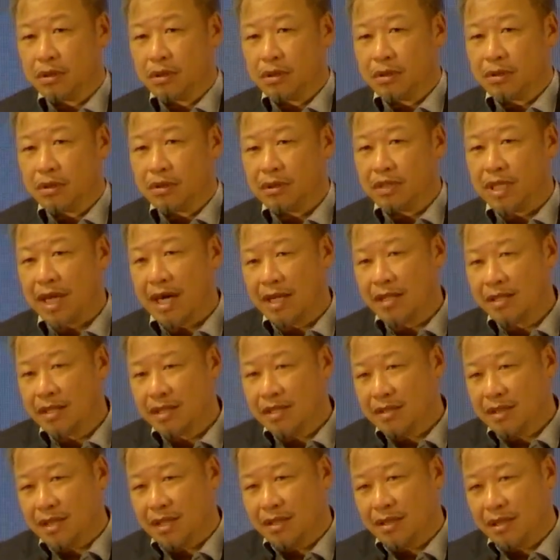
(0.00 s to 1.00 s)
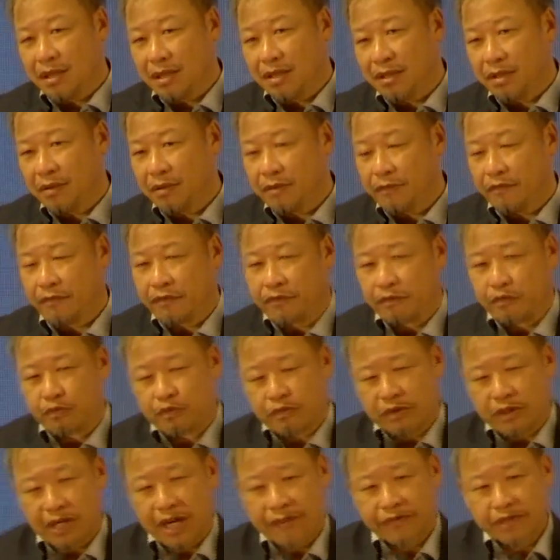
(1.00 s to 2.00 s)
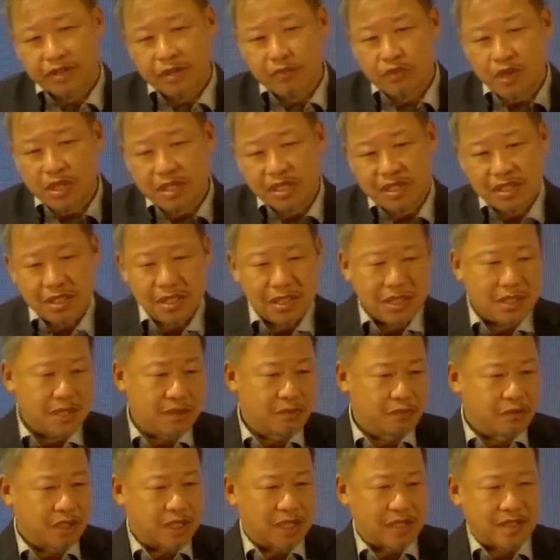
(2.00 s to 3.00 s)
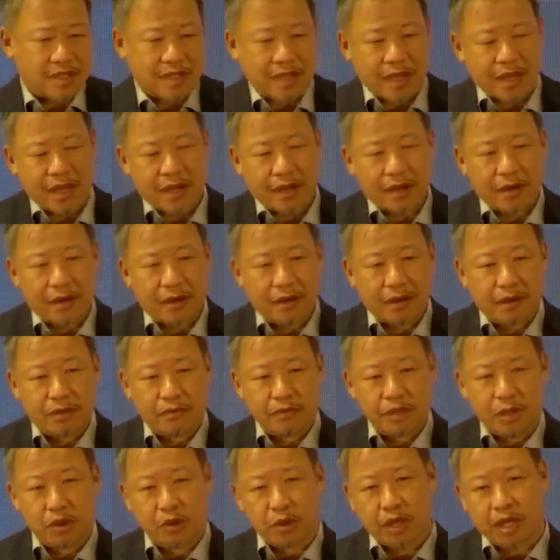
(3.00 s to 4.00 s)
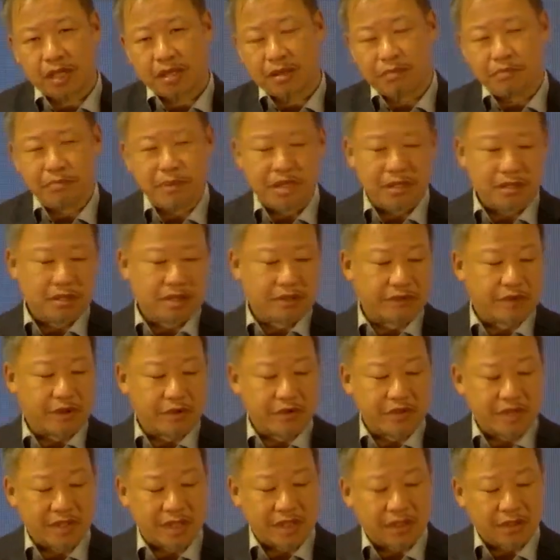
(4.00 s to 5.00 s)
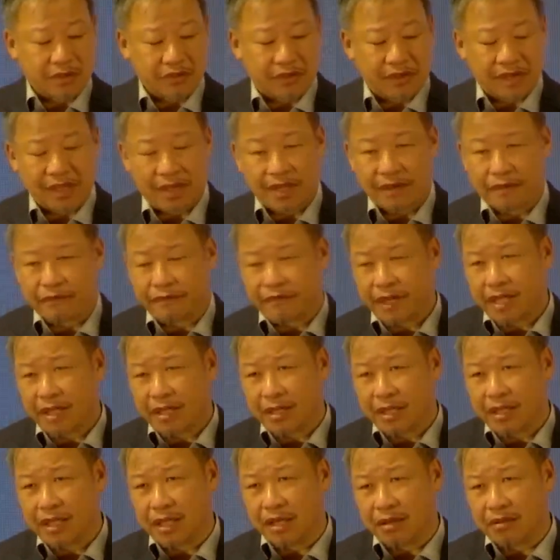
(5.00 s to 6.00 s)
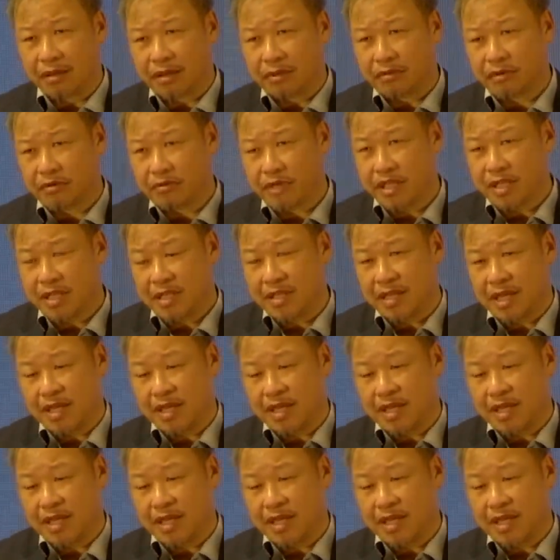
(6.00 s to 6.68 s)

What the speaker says: The understanding. After we see what is there, we look at the mirror of ourselves and finding our 3 states